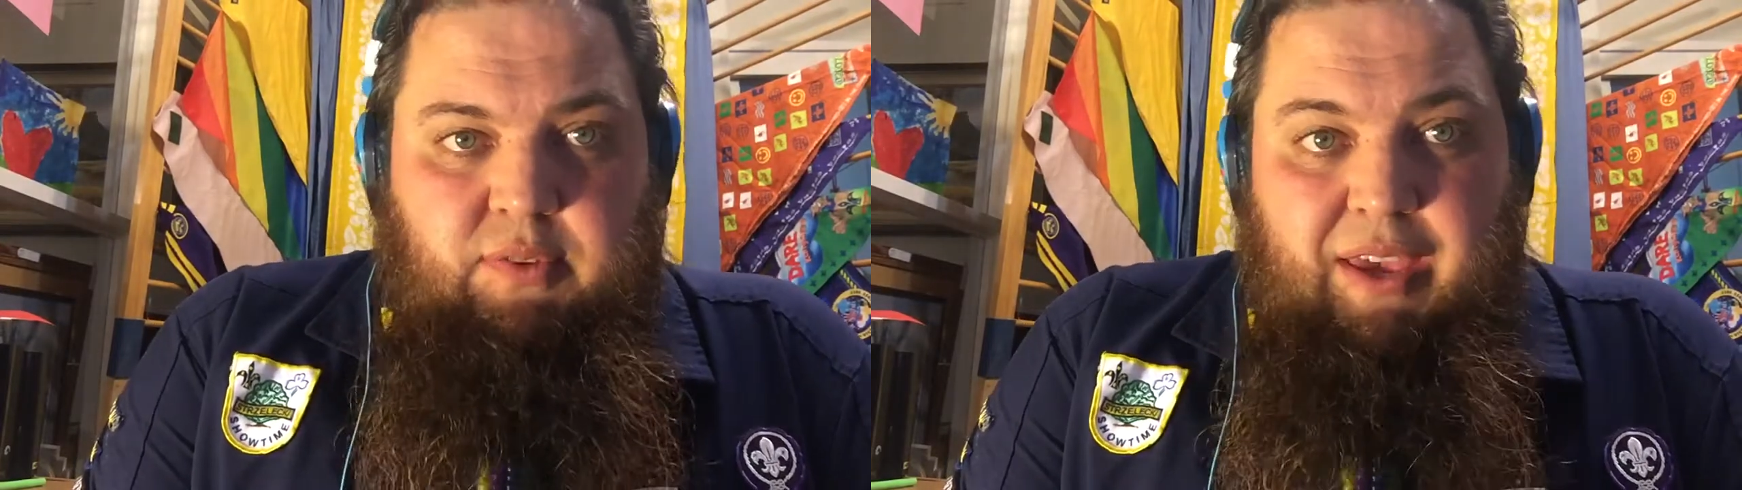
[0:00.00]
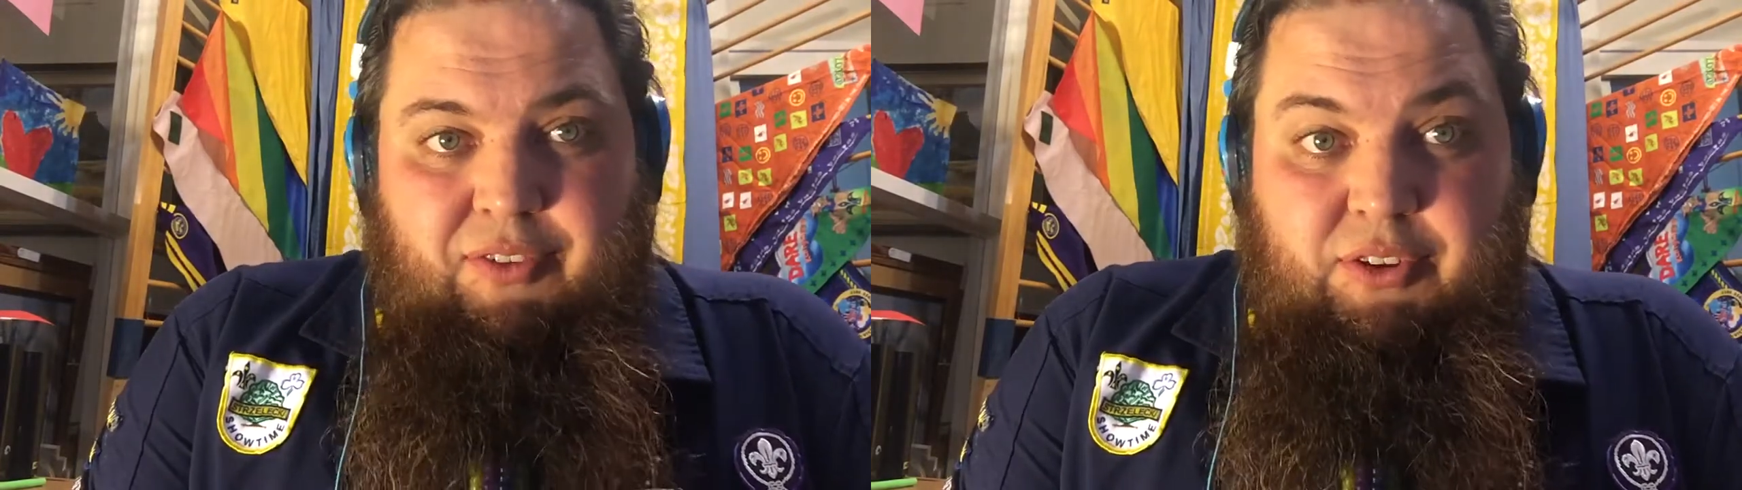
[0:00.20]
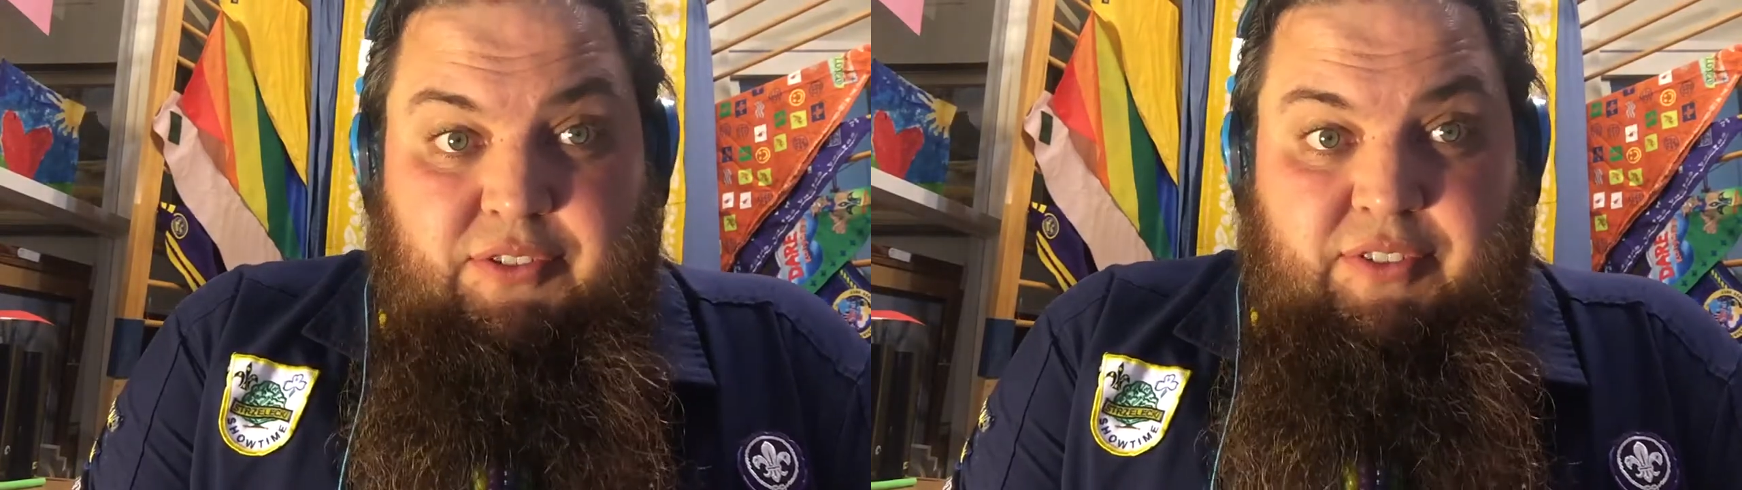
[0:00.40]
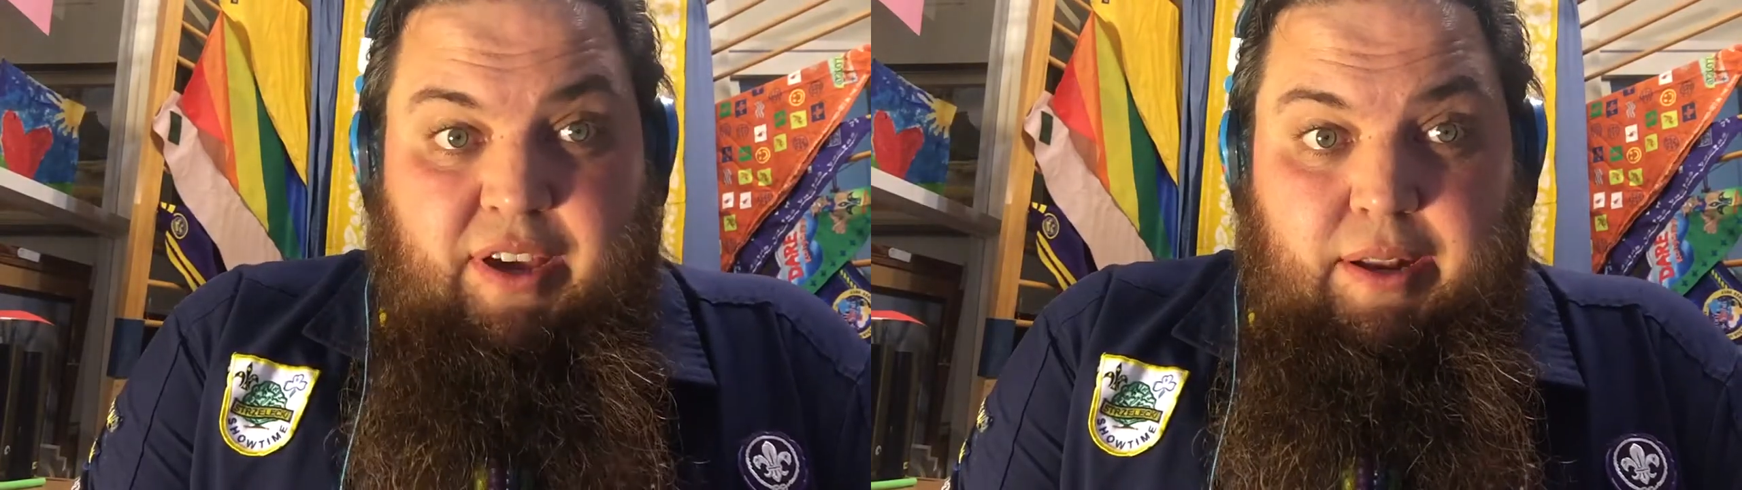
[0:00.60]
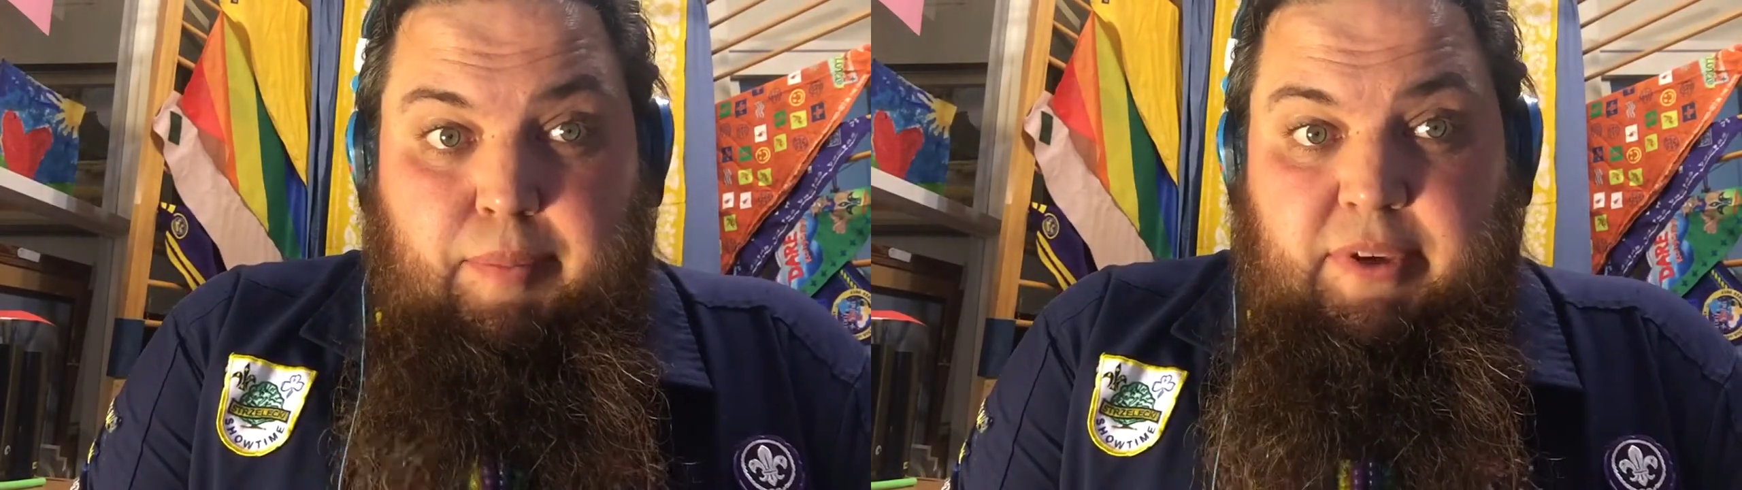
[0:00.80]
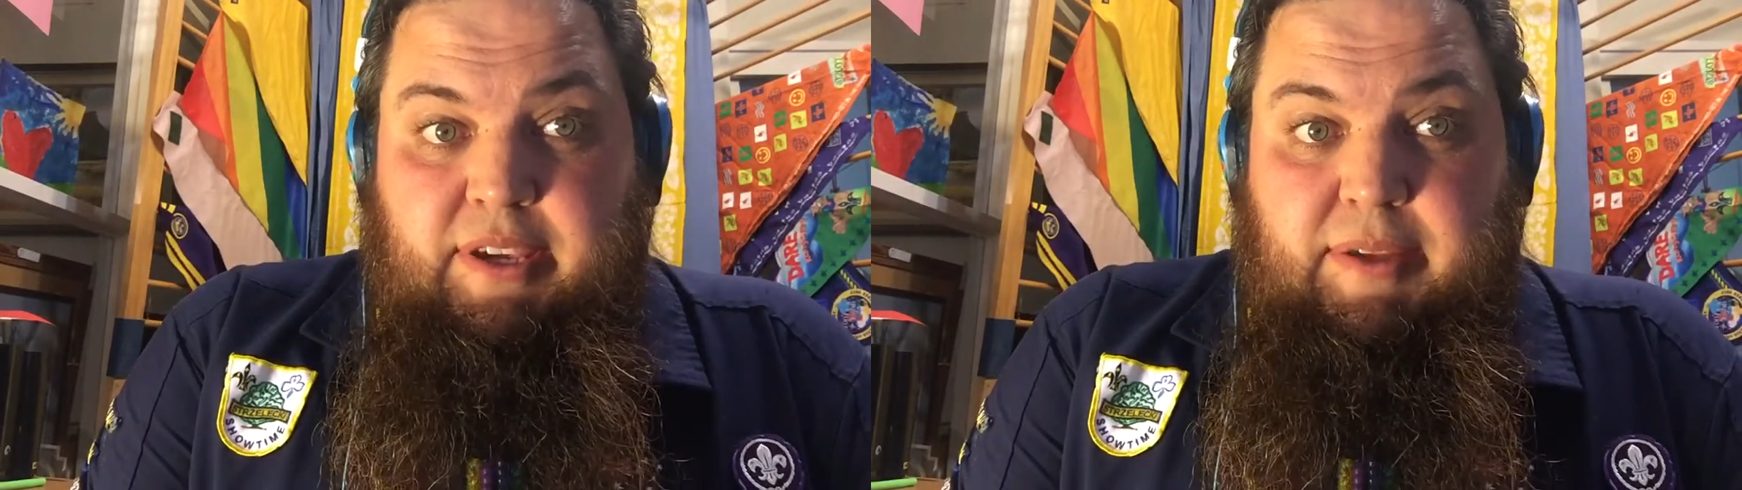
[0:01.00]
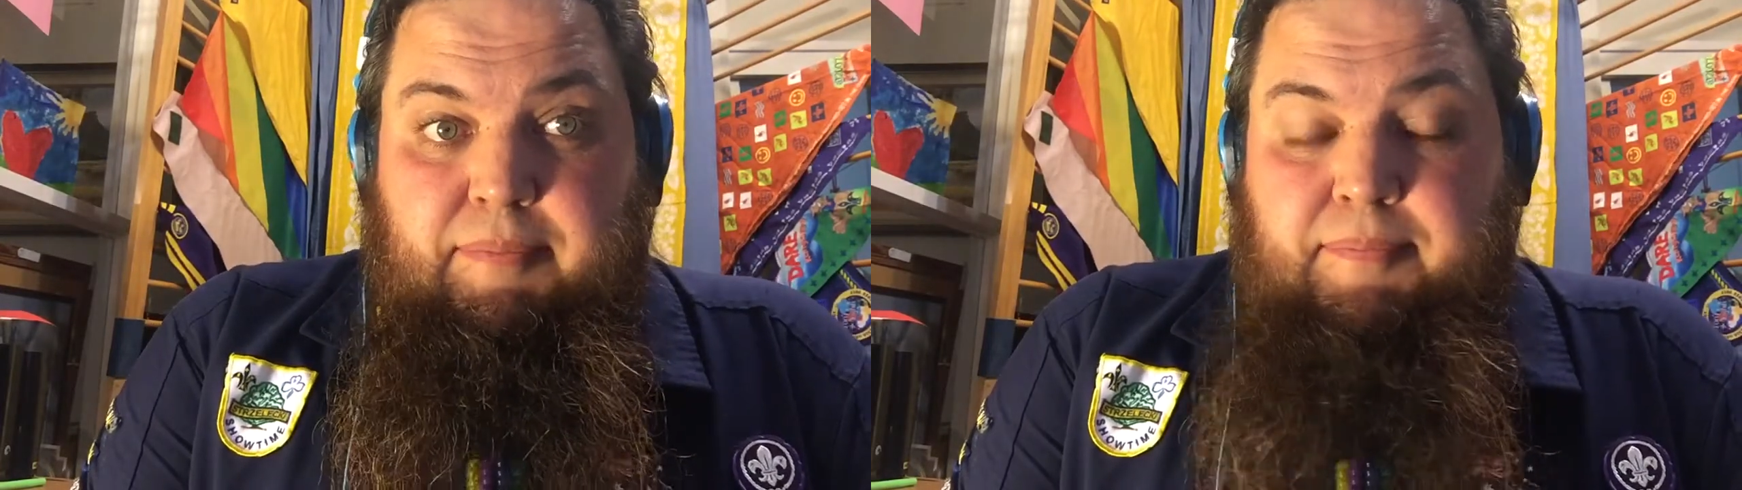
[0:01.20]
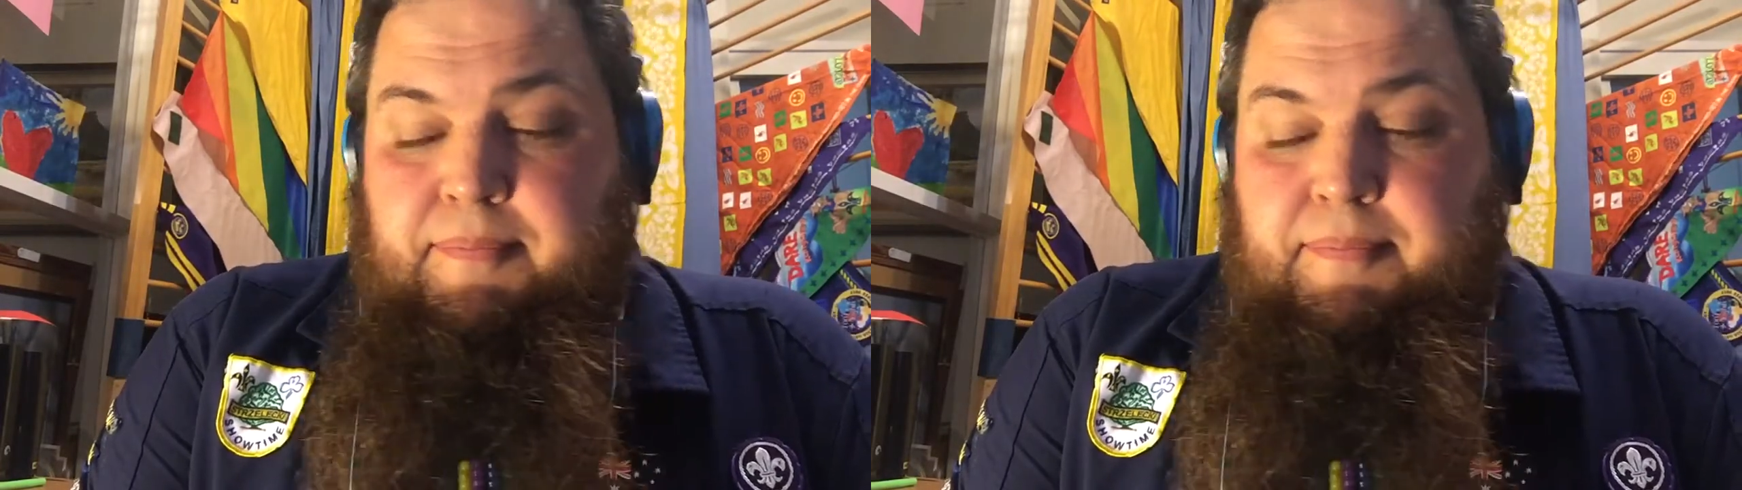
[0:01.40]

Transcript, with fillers: forever to start up again.